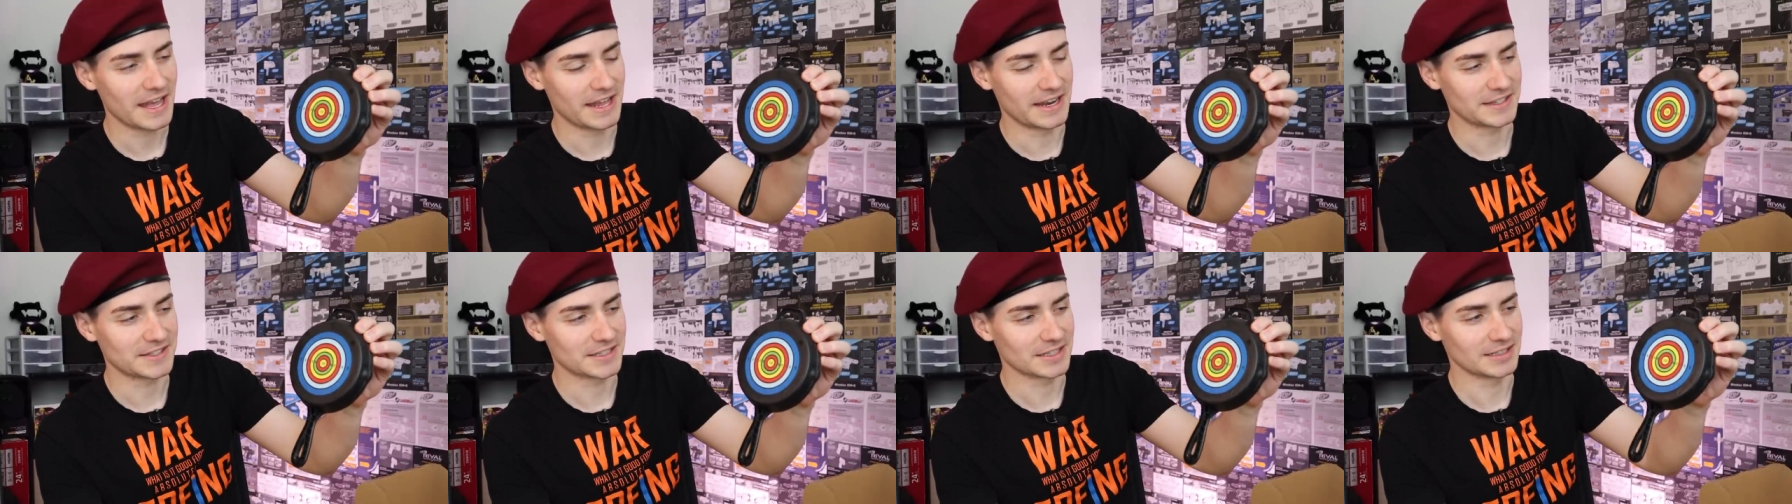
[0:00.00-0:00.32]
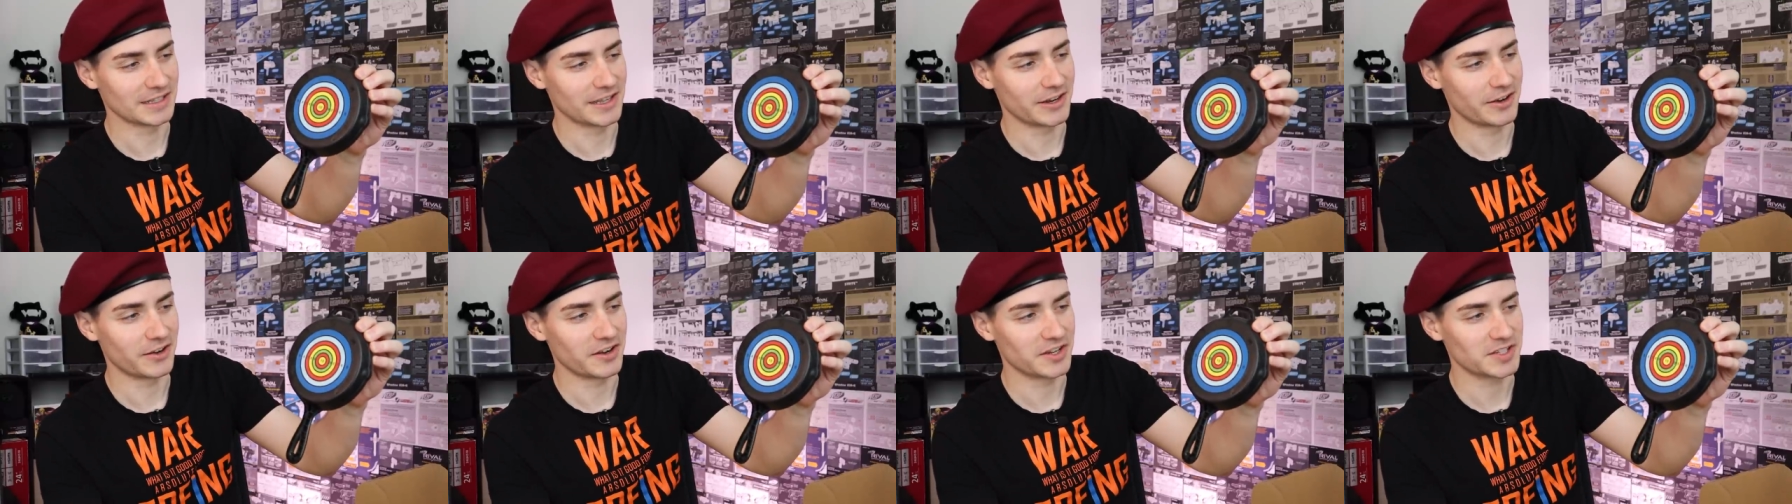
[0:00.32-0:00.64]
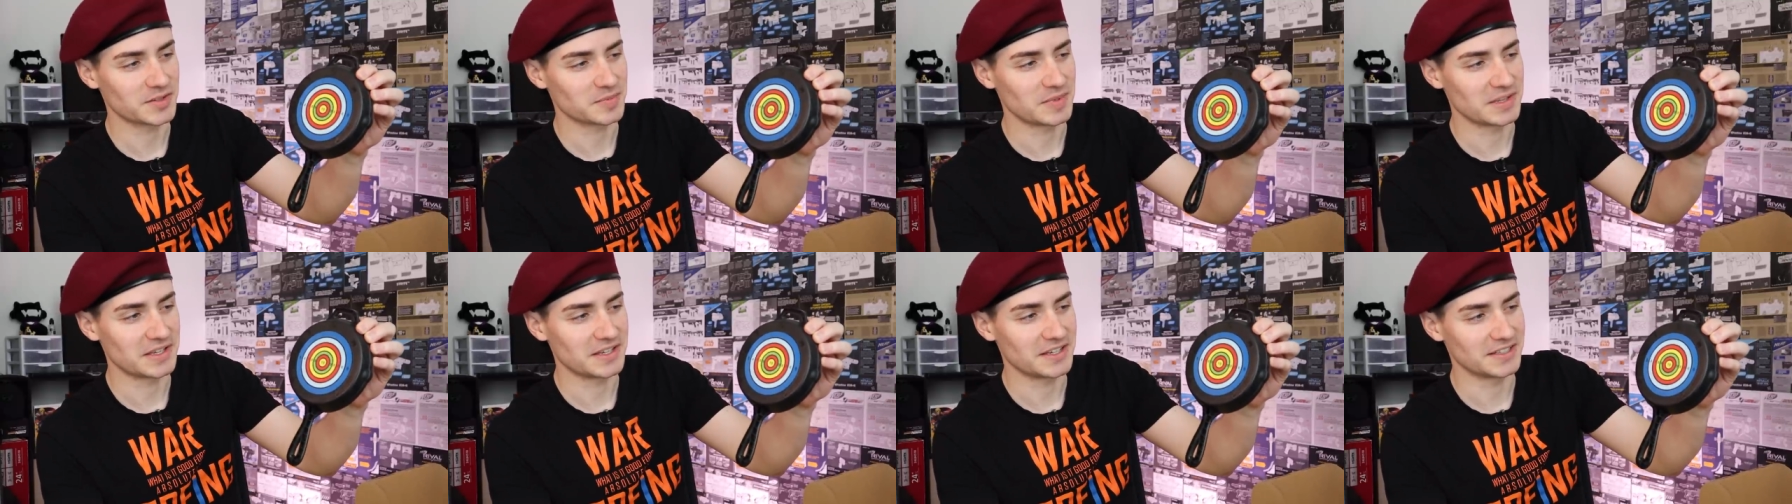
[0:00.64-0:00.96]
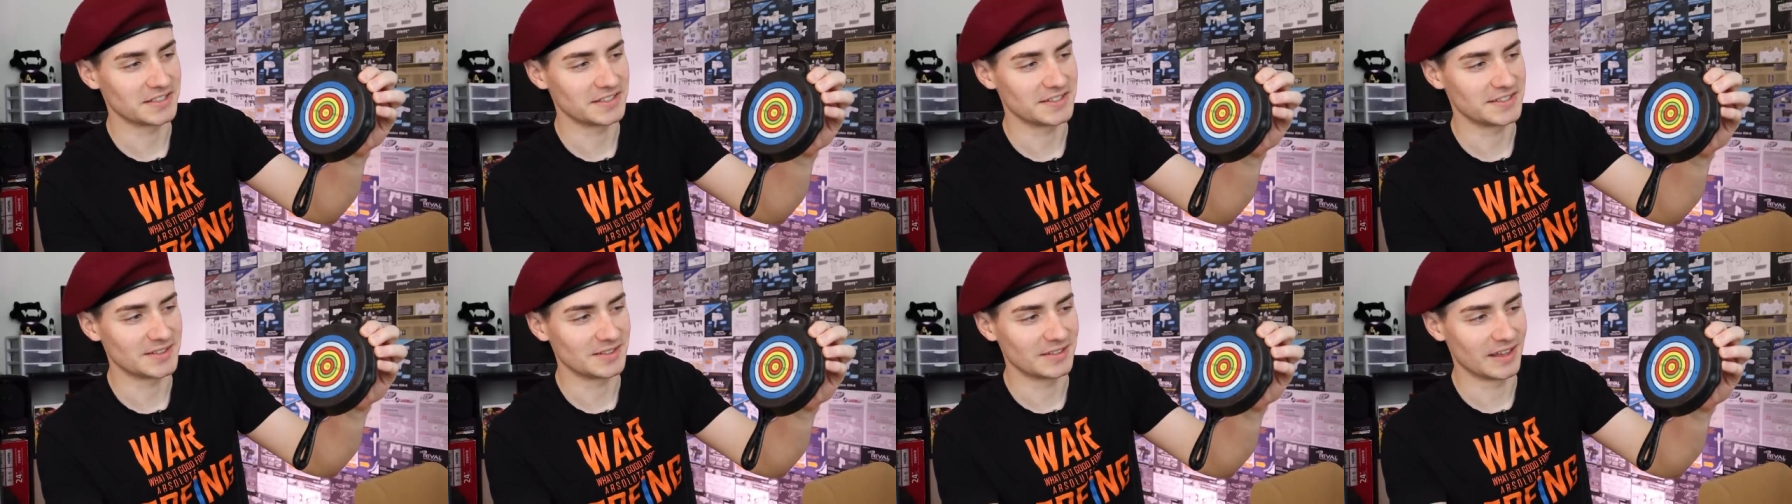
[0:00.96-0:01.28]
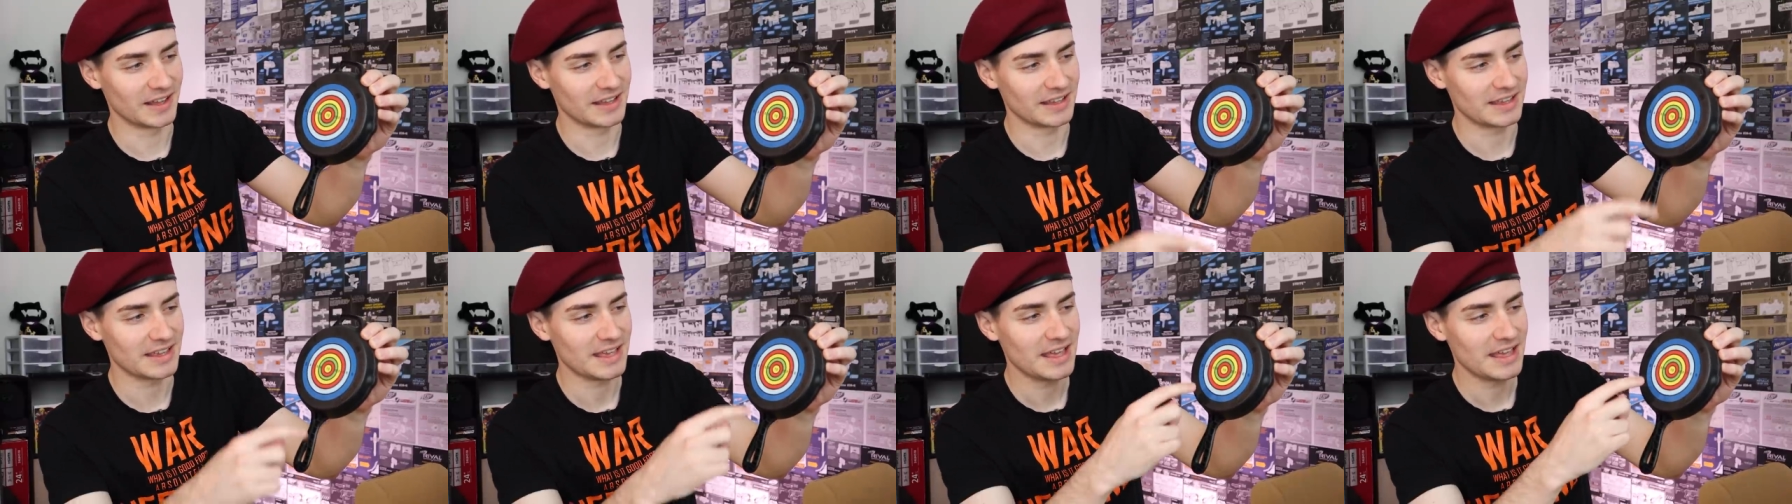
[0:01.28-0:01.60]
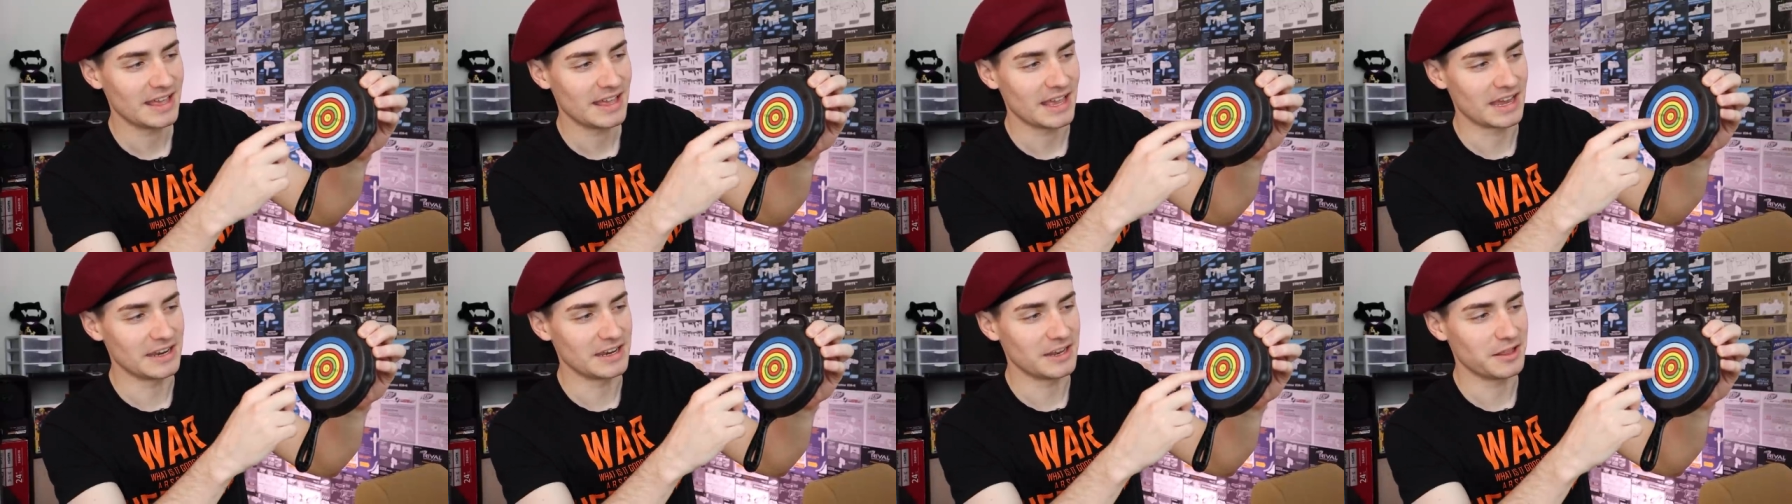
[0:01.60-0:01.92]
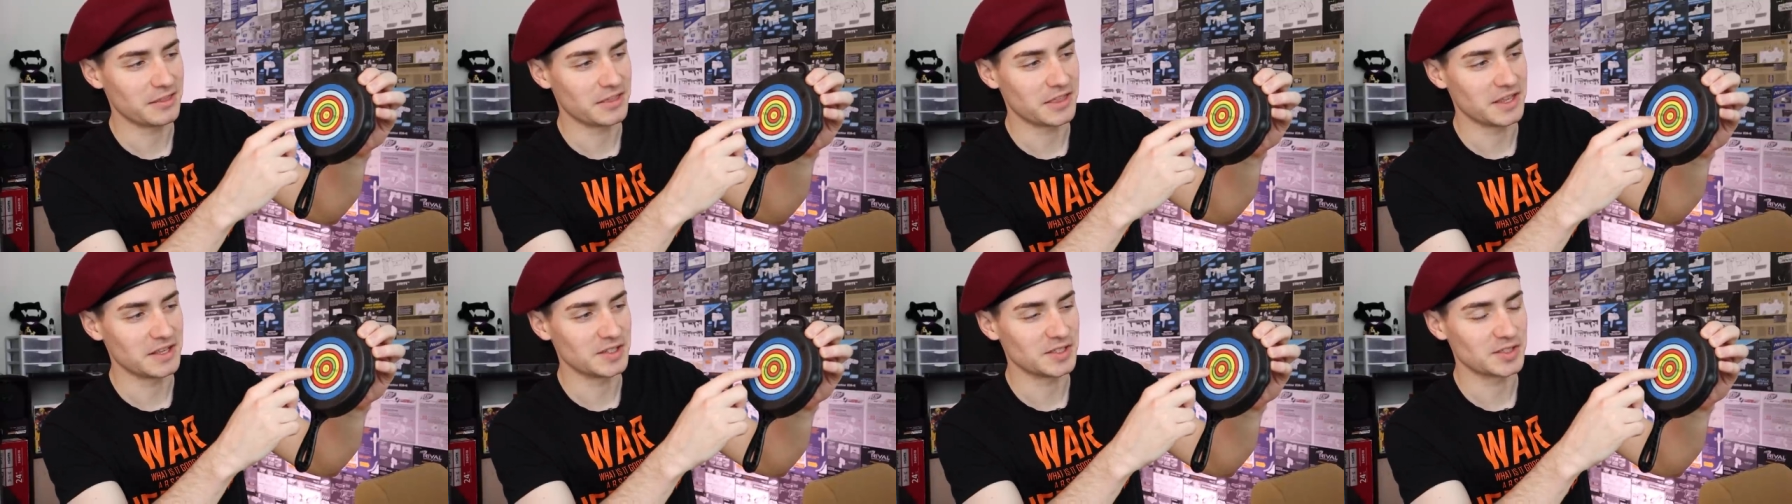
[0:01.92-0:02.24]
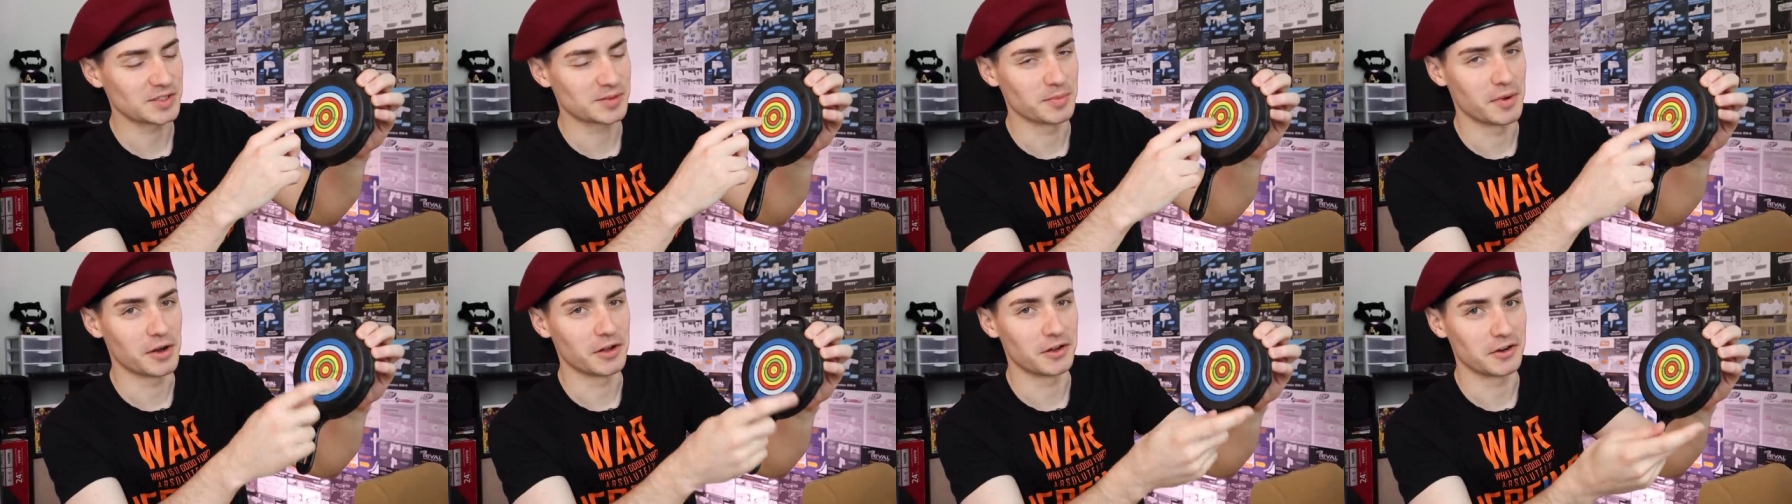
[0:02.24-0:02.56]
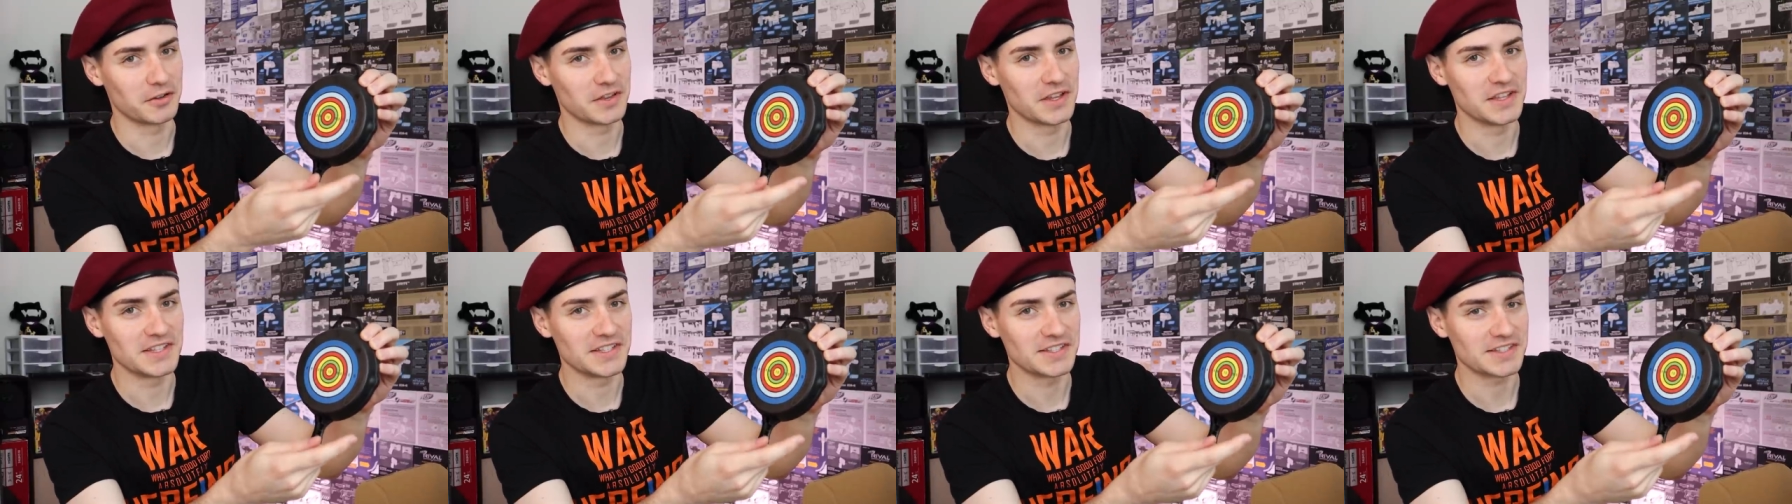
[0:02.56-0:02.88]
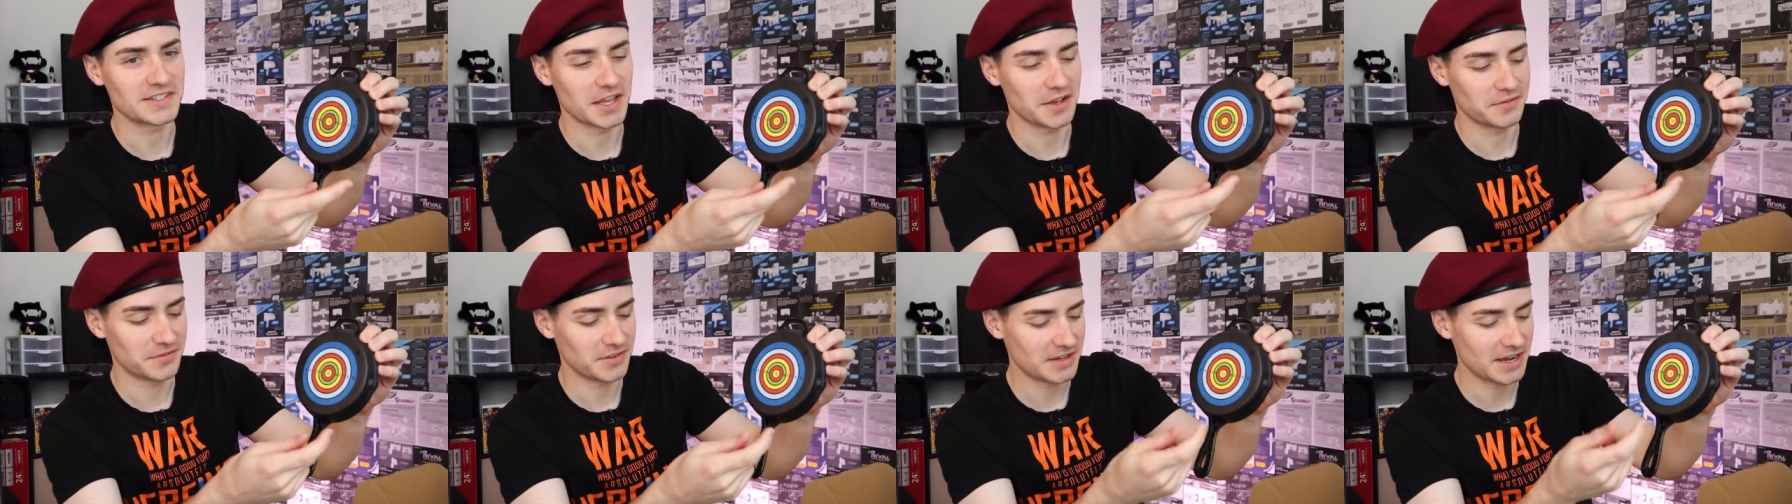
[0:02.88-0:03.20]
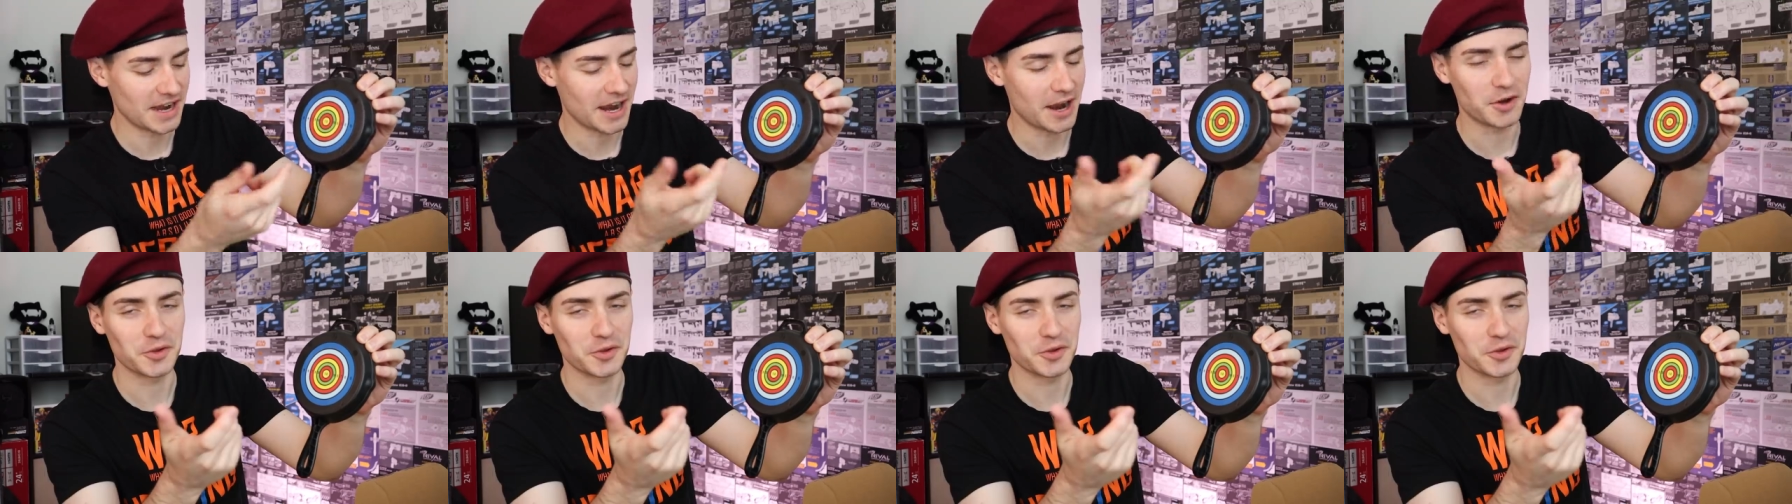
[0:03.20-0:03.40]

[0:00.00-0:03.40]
and it's hilarious because, like, anything smaller than 7,